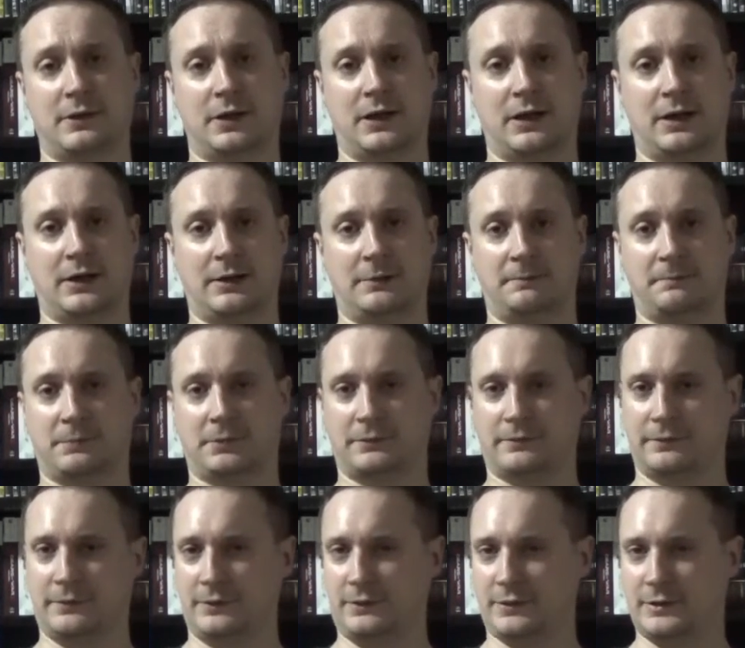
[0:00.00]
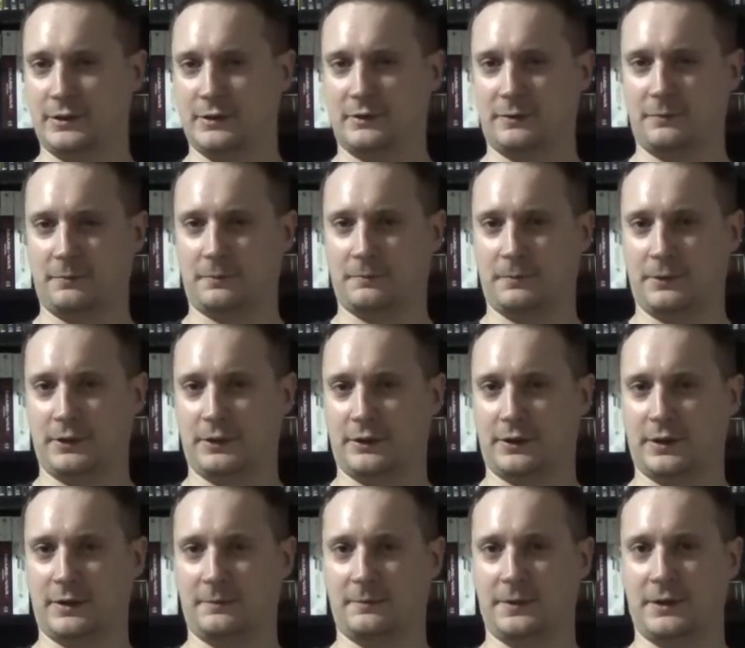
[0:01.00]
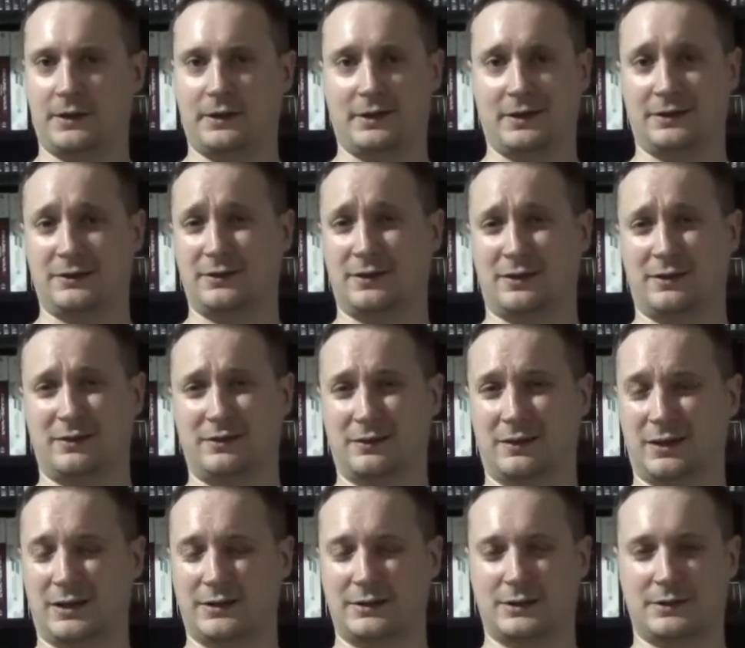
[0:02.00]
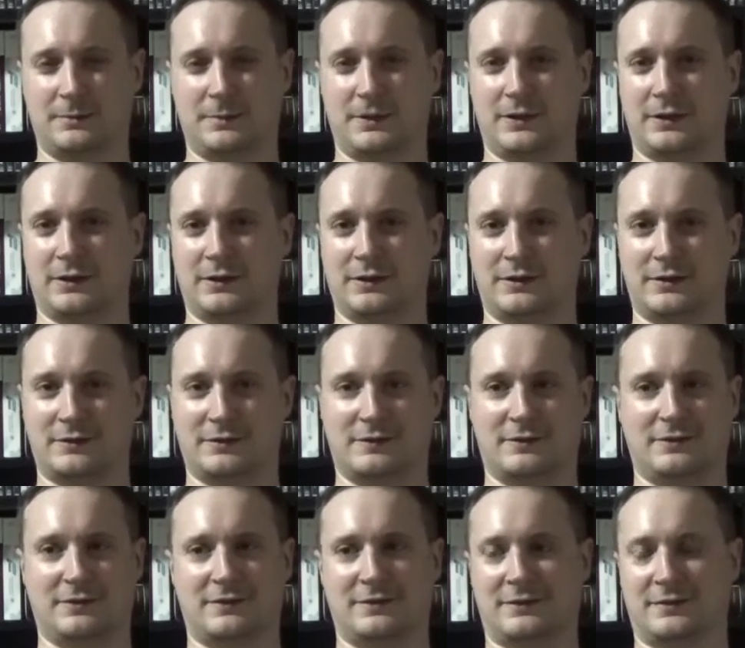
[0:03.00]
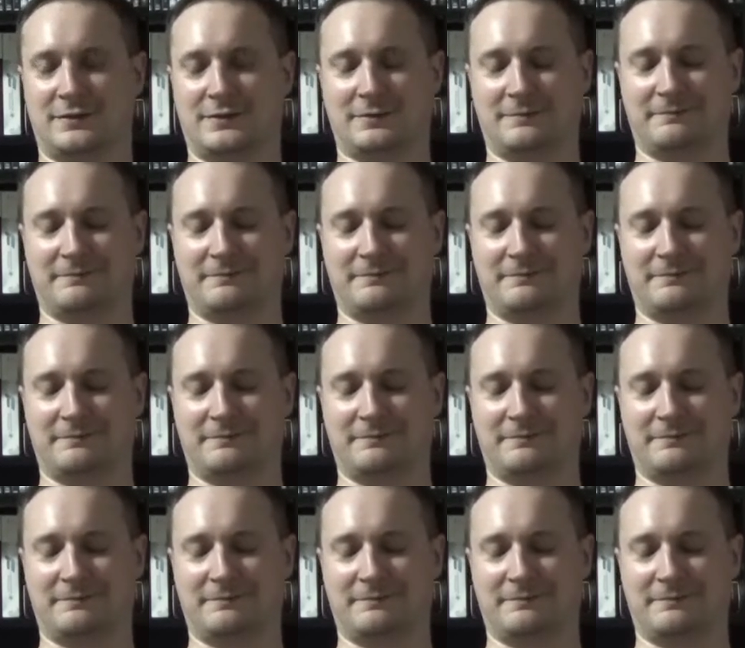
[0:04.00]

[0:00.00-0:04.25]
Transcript: I prefer the single-player campaign again to online just because,